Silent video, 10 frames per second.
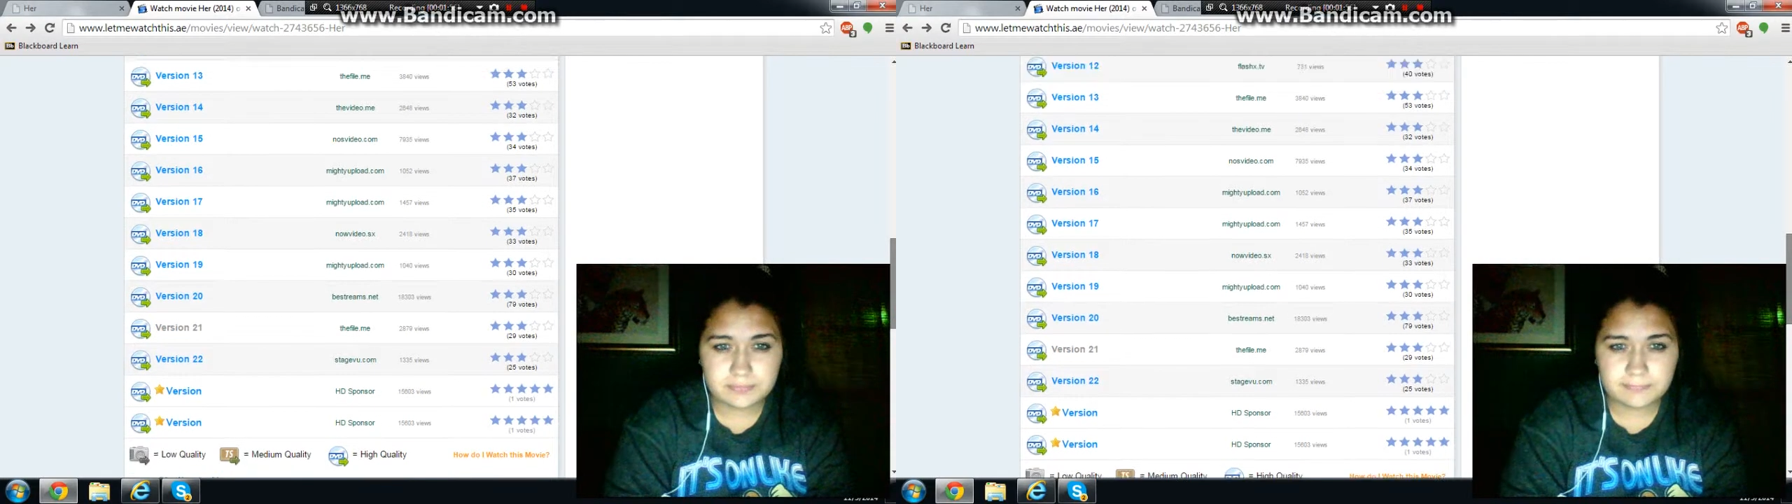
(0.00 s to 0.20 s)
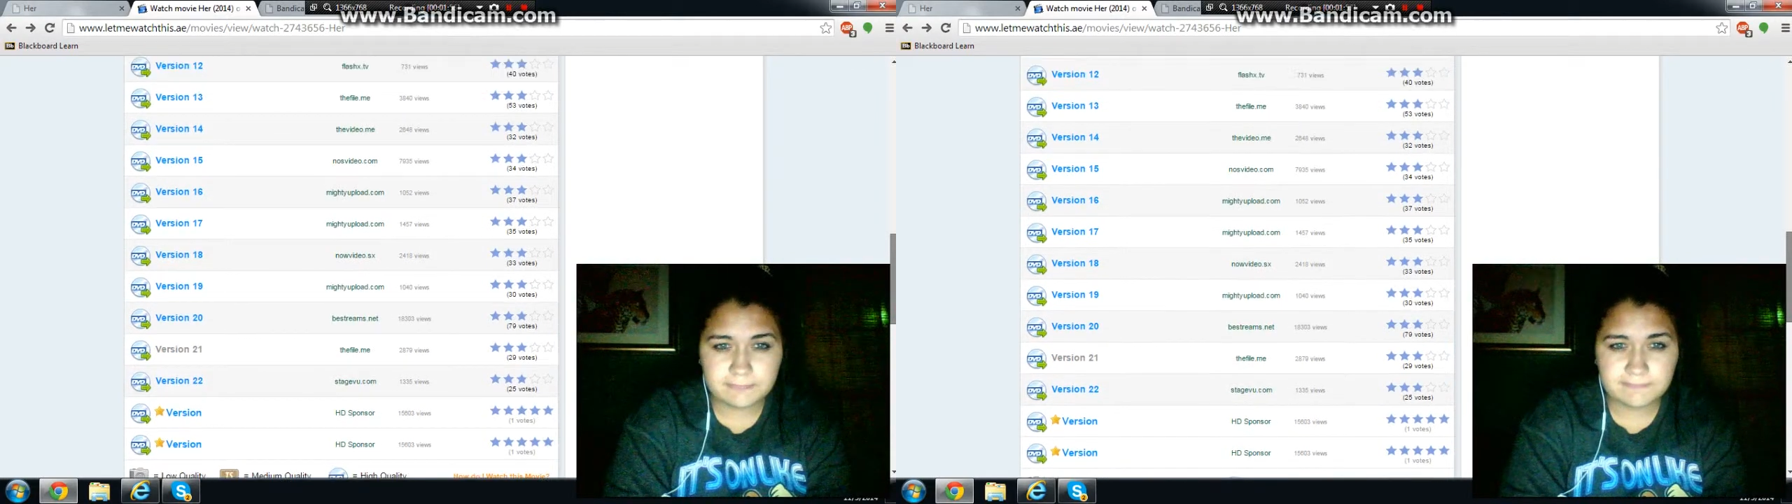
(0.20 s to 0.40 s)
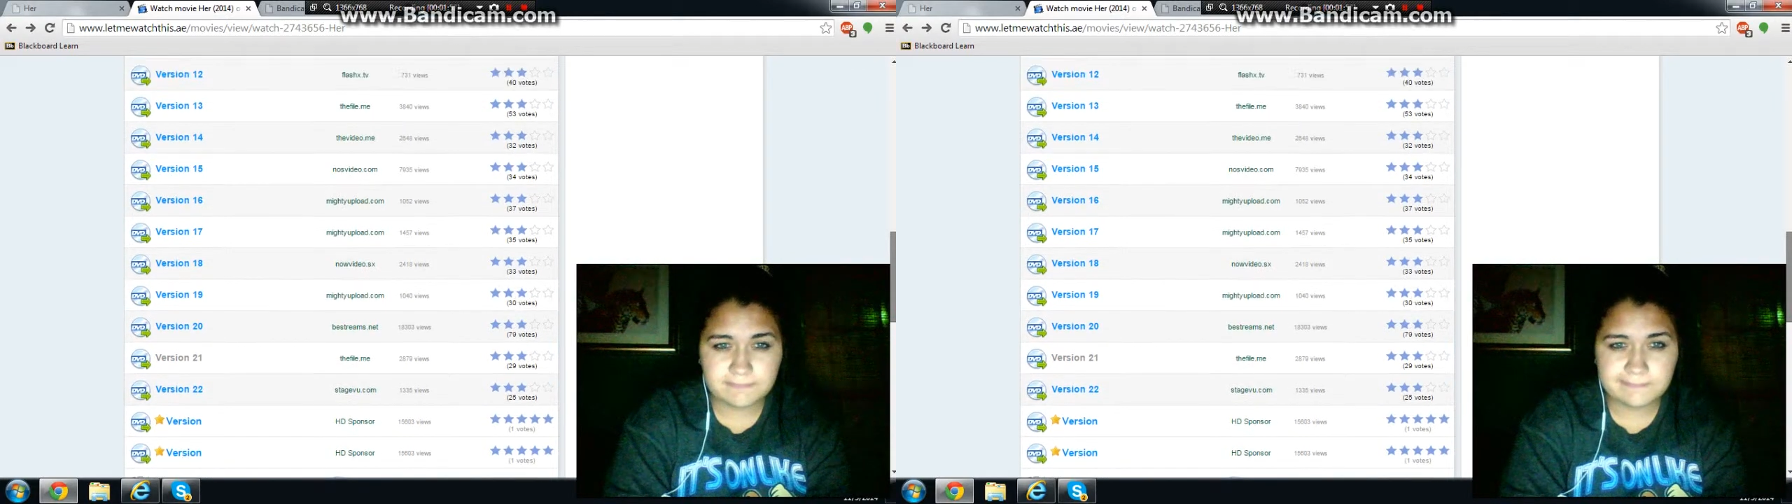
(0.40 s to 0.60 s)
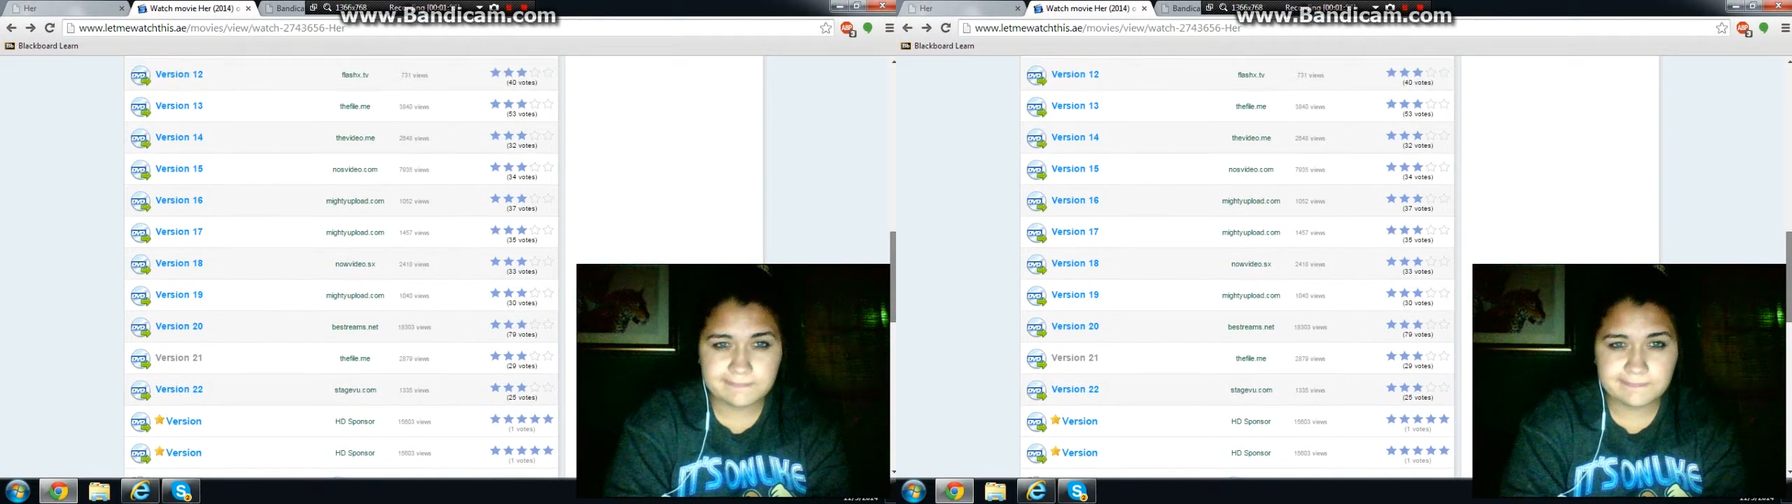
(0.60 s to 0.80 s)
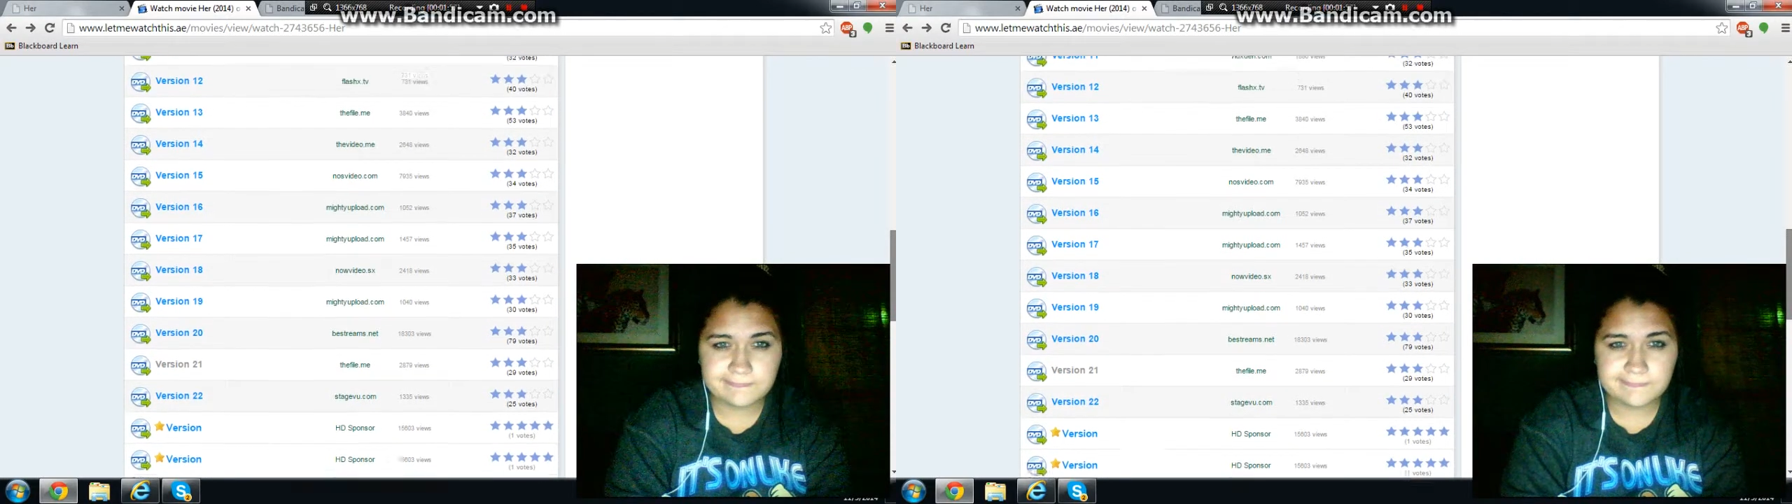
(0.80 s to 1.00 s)

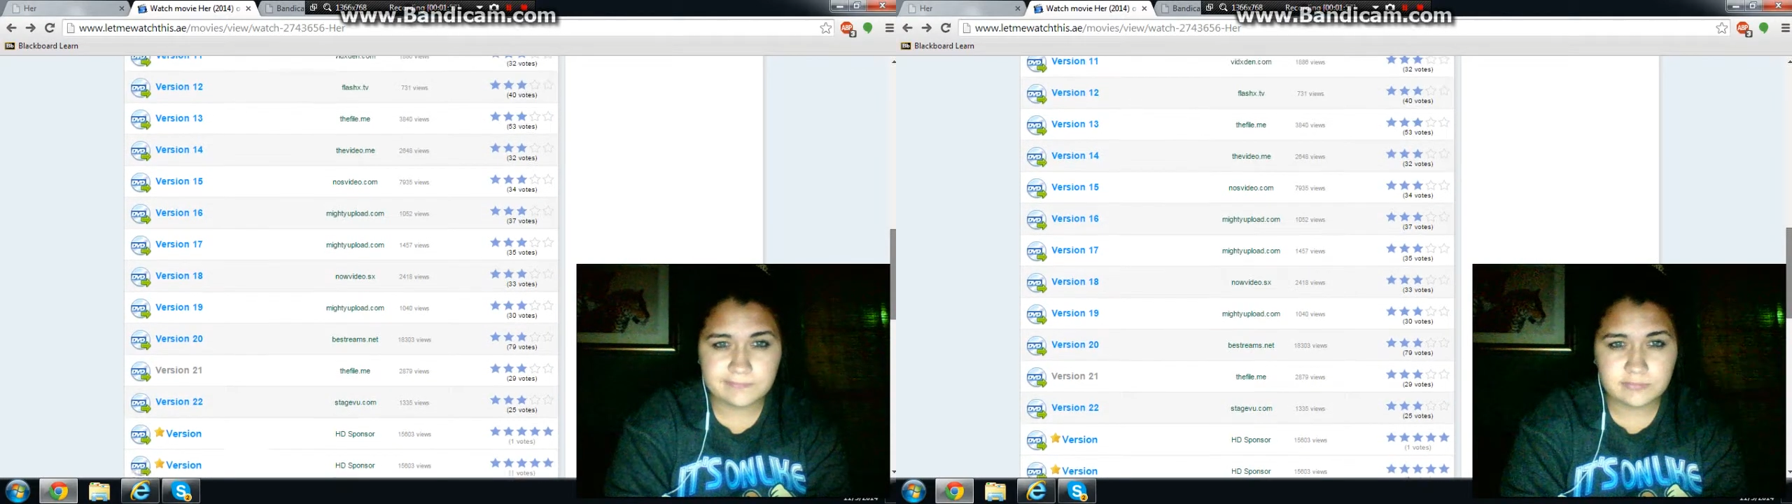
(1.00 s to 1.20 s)
Mm,